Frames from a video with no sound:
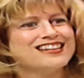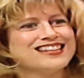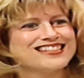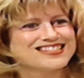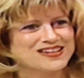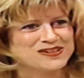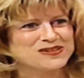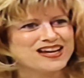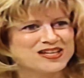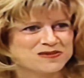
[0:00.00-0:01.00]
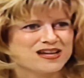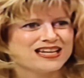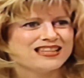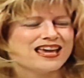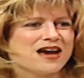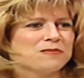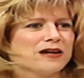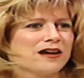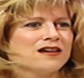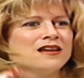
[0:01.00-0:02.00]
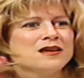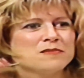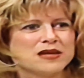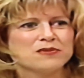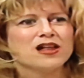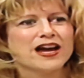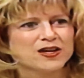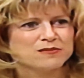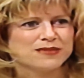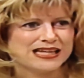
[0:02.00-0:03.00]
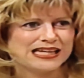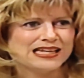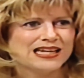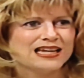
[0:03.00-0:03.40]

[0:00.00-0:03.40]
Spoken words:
Okay. So I created that where people hire me,